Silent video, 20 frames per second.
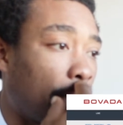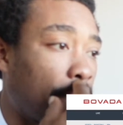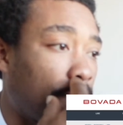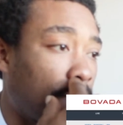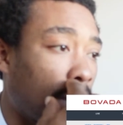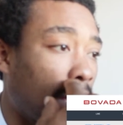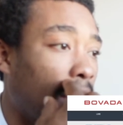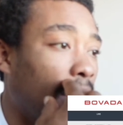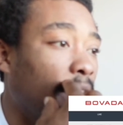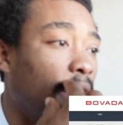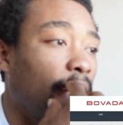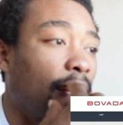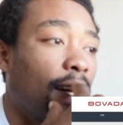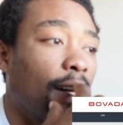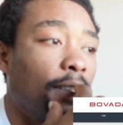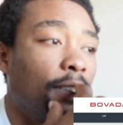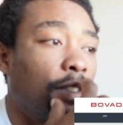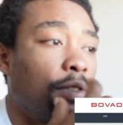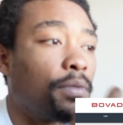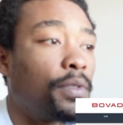Probably
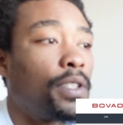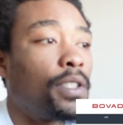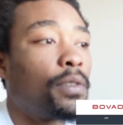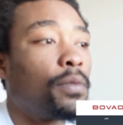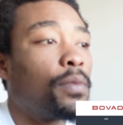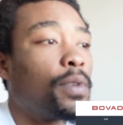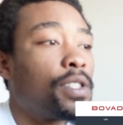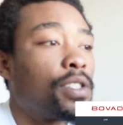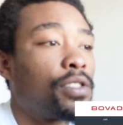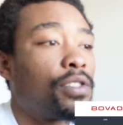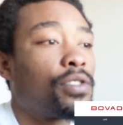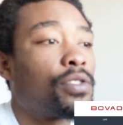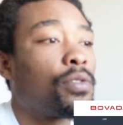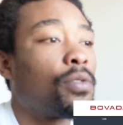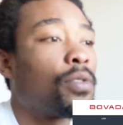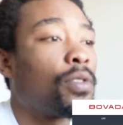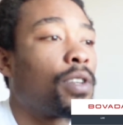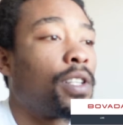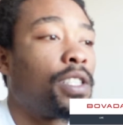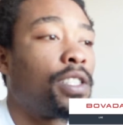not doing the
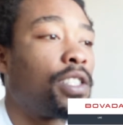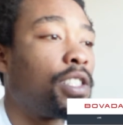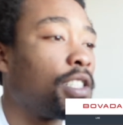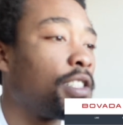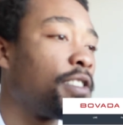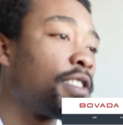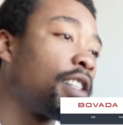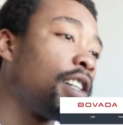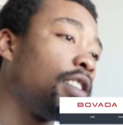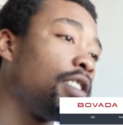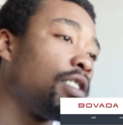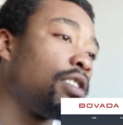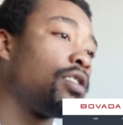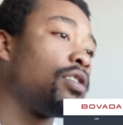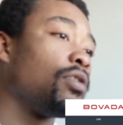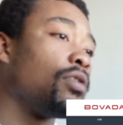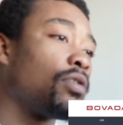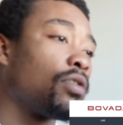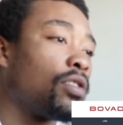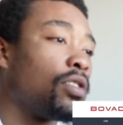Wizards-Hornets just because it's
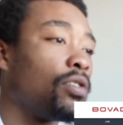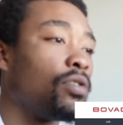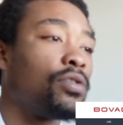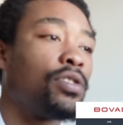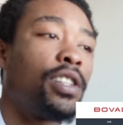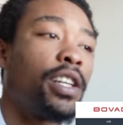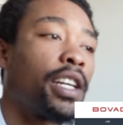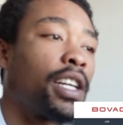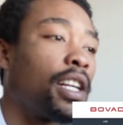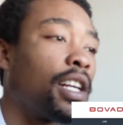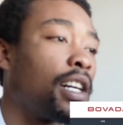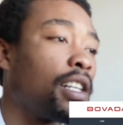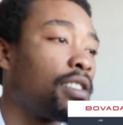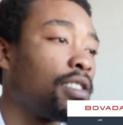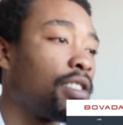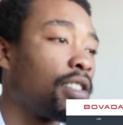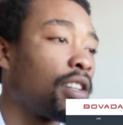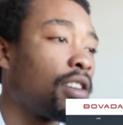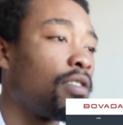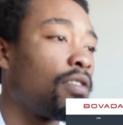so close. That could
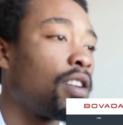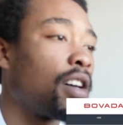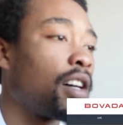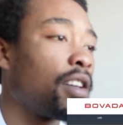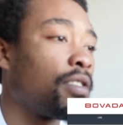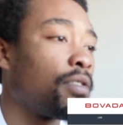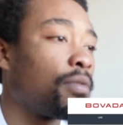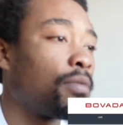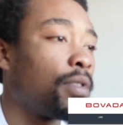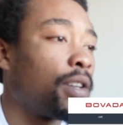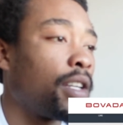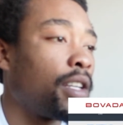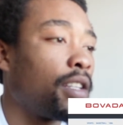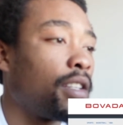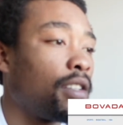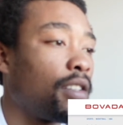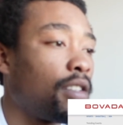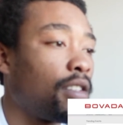honestly go either way.